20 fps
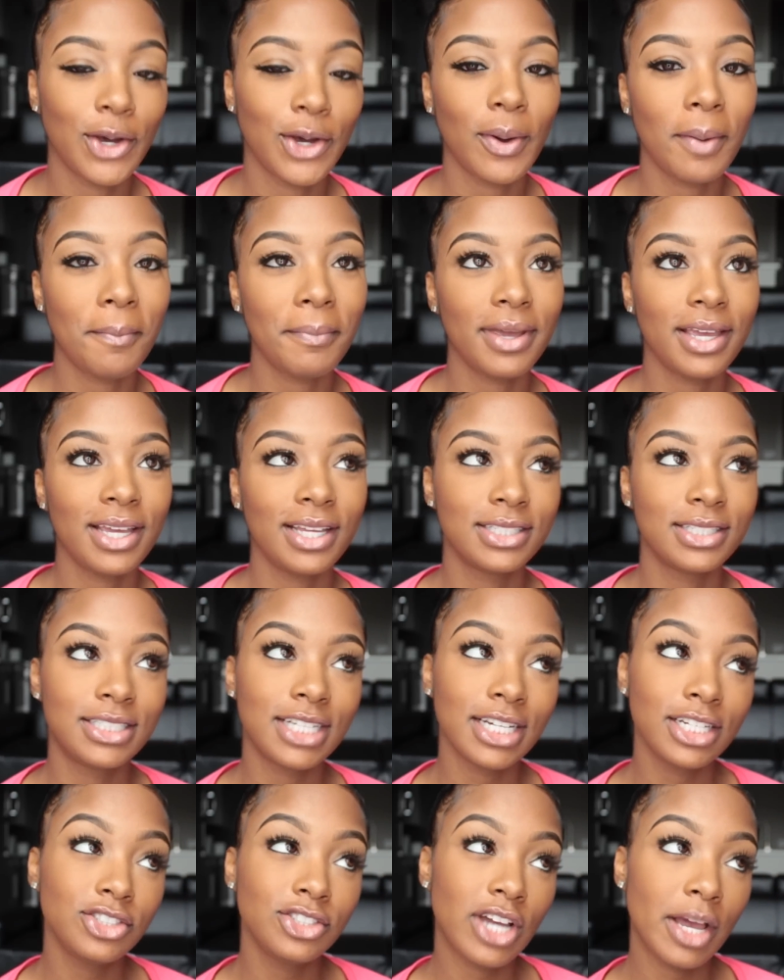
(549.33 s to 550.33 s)
I'm in
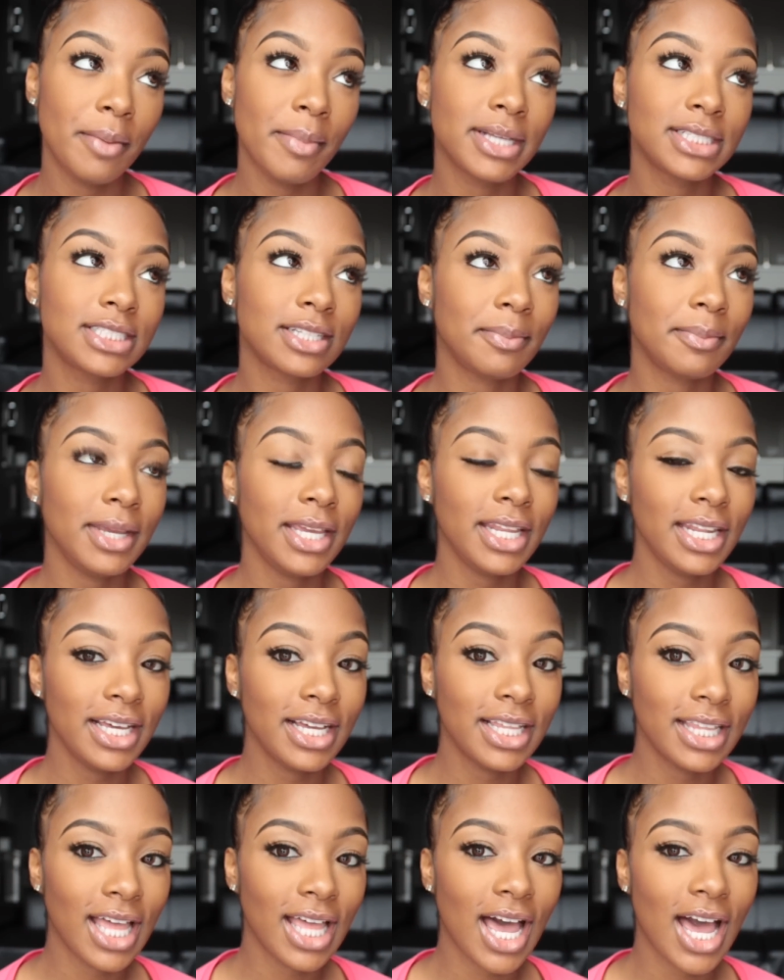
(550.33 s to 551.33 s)
second trimester, I'm
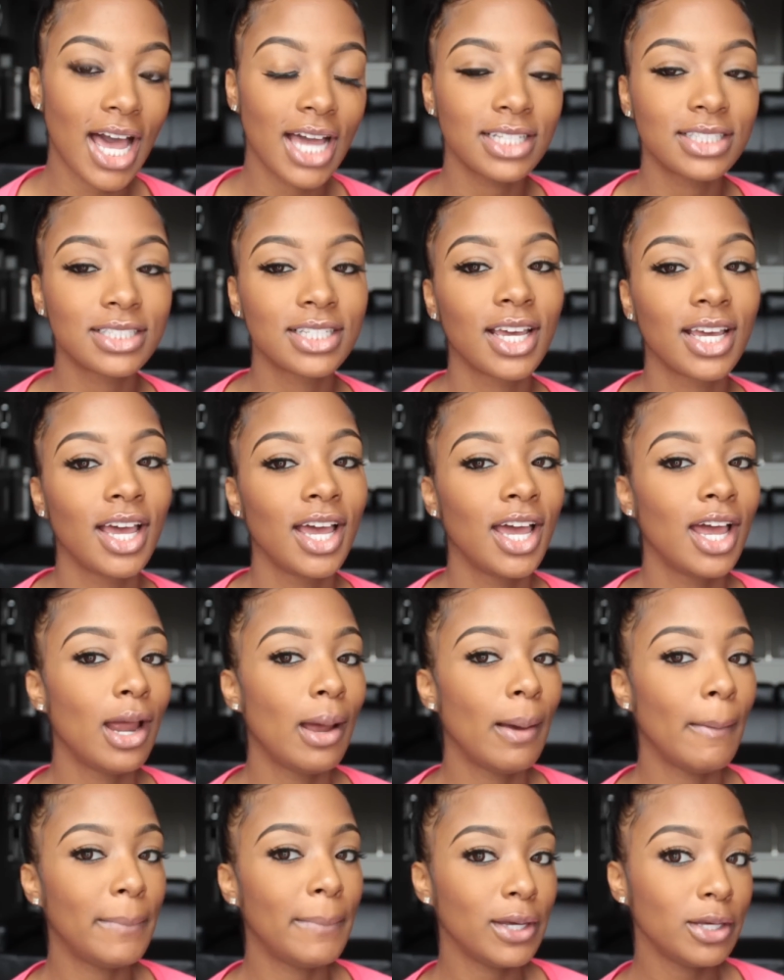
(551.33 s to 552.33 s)
eating a lot.
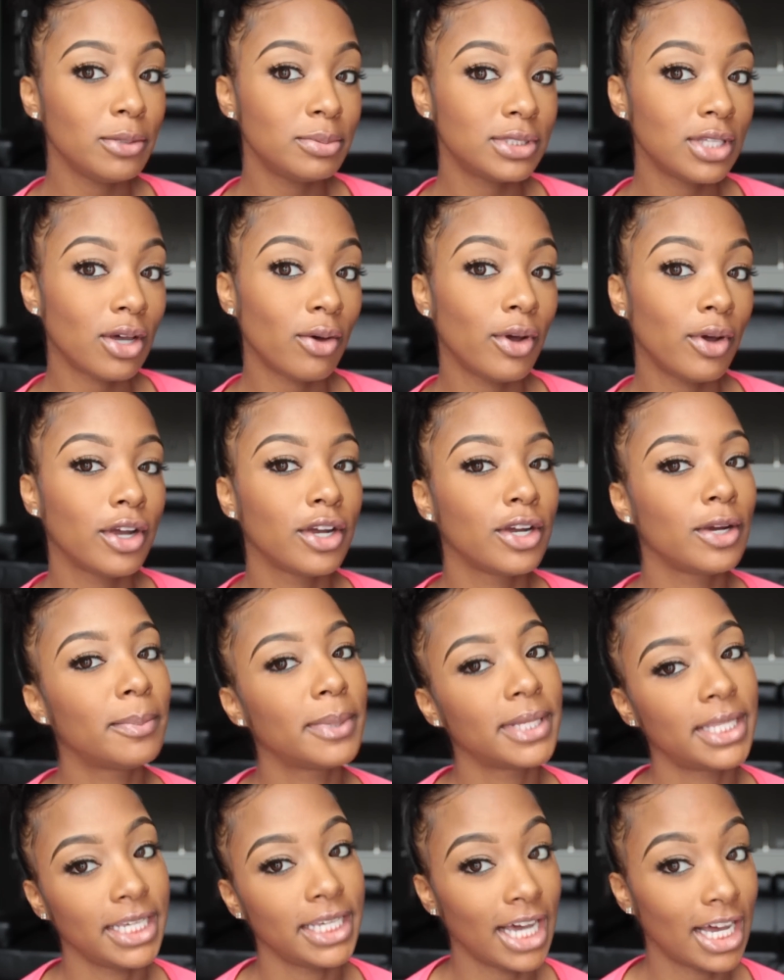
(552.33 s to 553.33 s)
Boobs don't hurt,
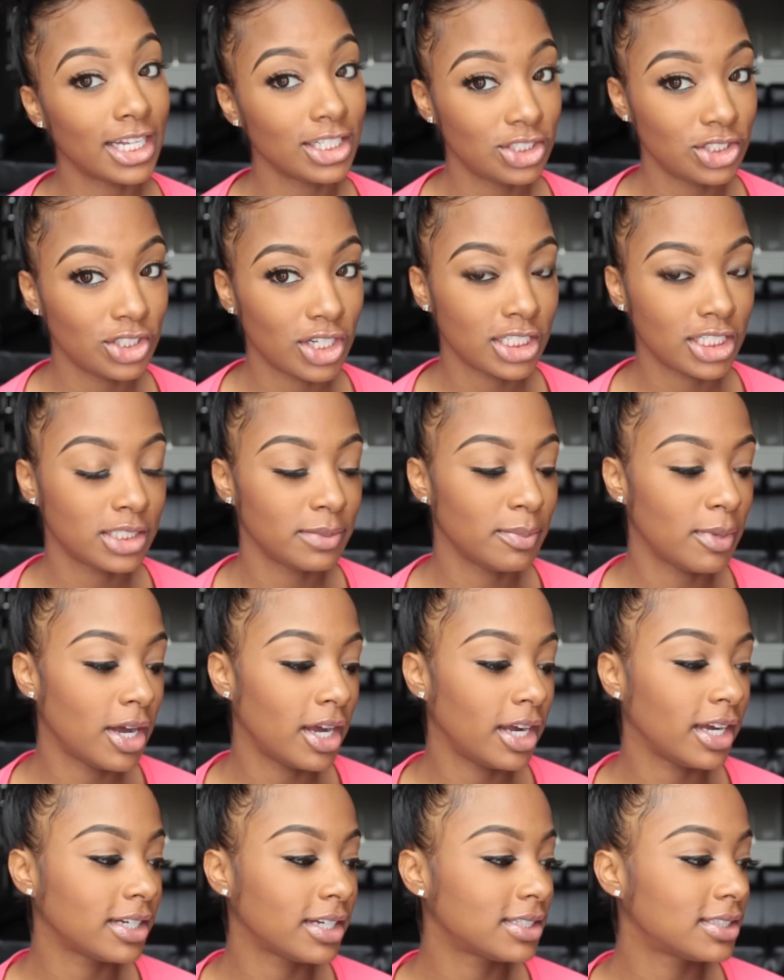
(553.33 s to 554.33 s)
but they got stretch
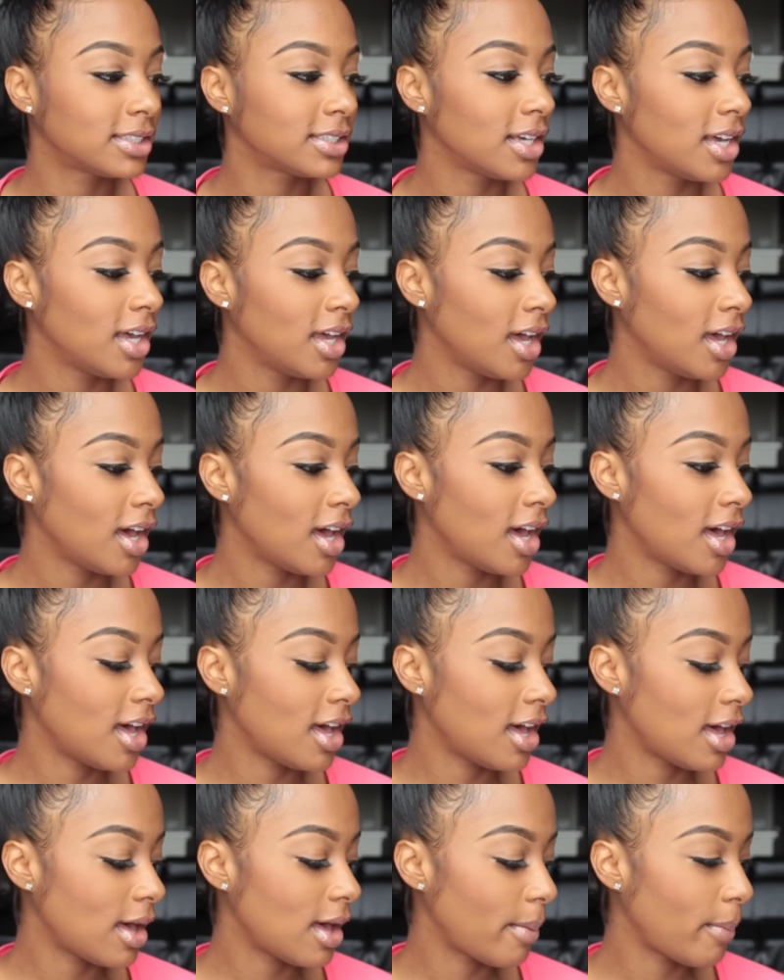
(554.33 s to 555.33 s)
marks.
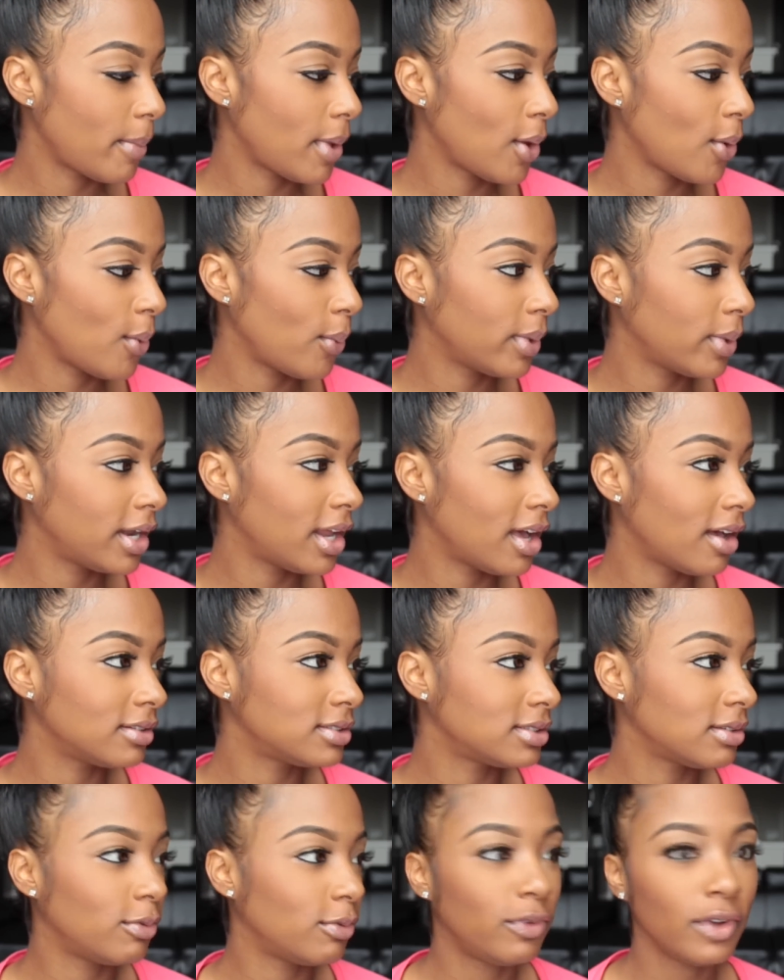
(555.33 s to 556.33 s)
What
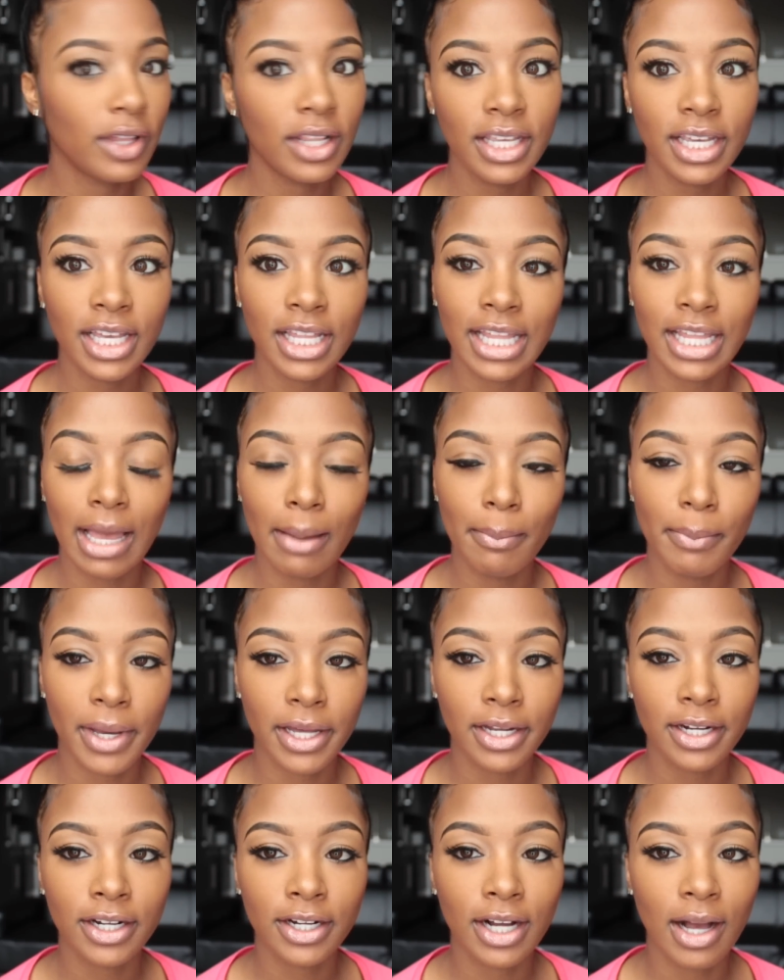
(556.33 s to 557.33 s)
else? I'm feeling a lot
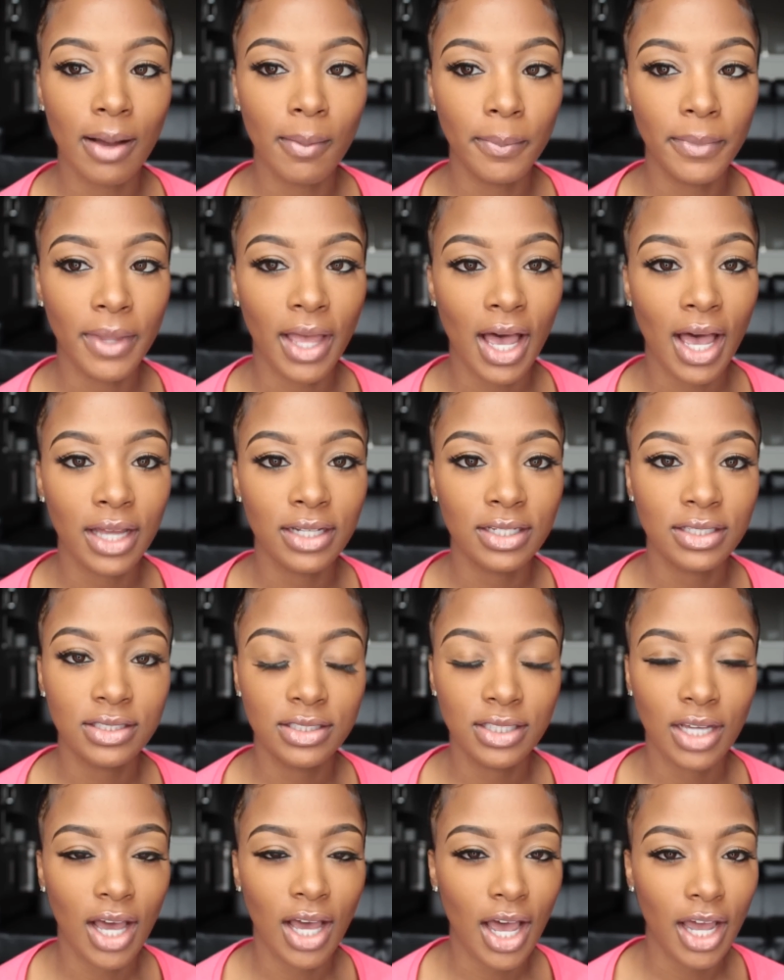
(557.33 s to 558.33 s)
better. I'm
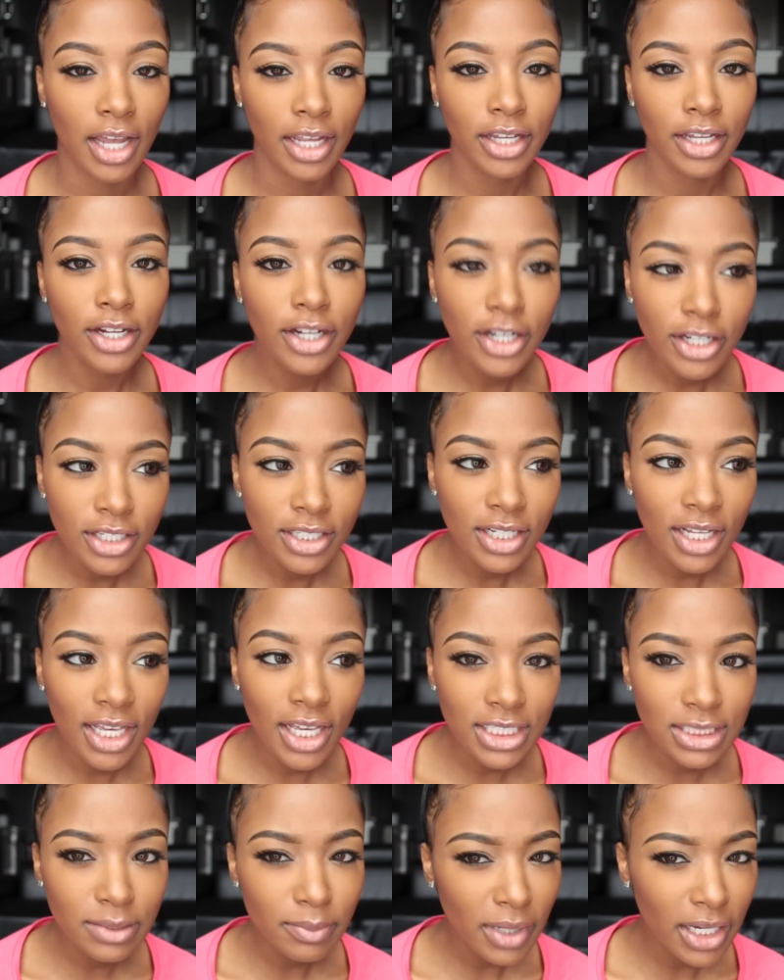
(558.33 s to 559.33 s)
not tired
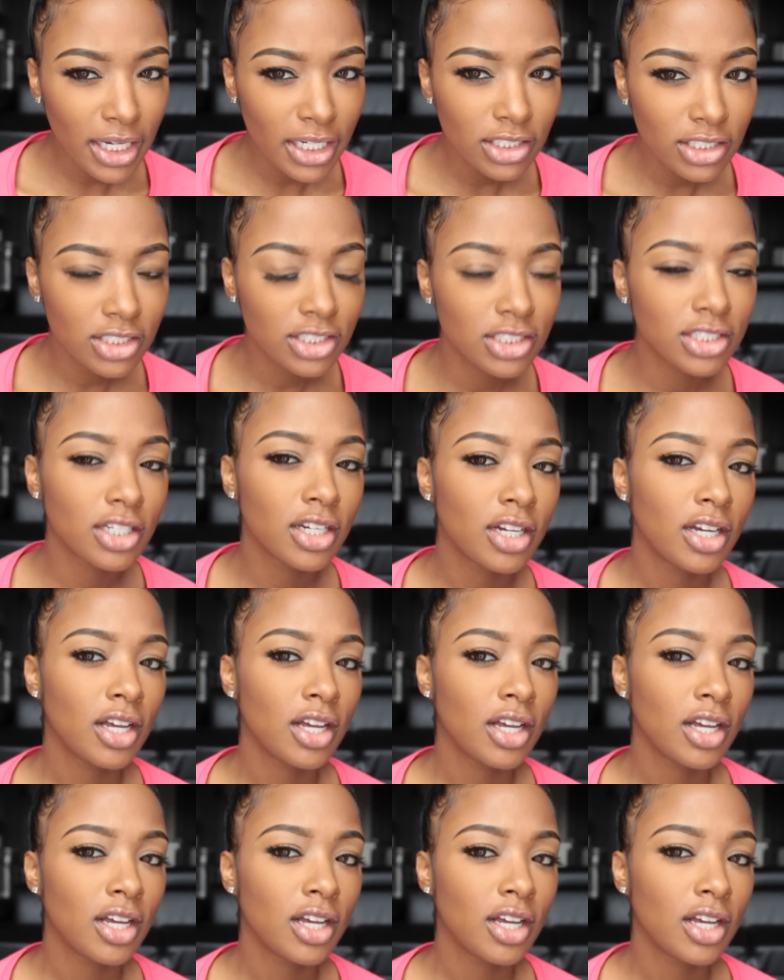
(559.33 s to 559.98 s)
as much.